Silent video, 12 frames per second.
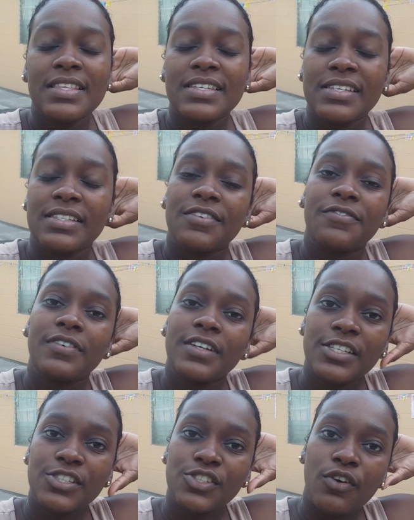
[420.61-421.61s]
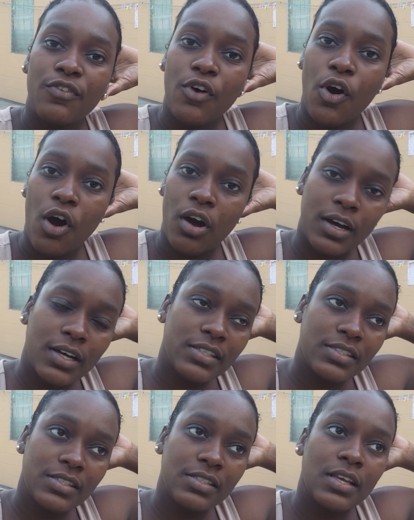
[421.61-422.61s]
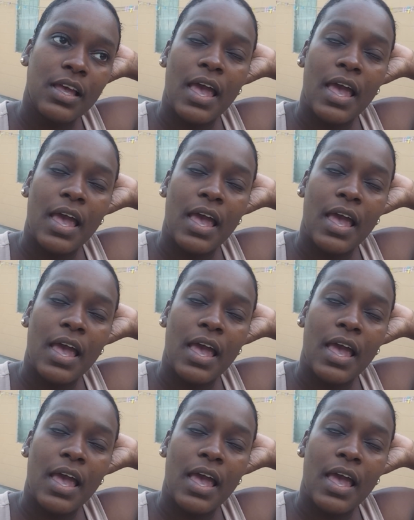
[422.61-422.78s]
31st of August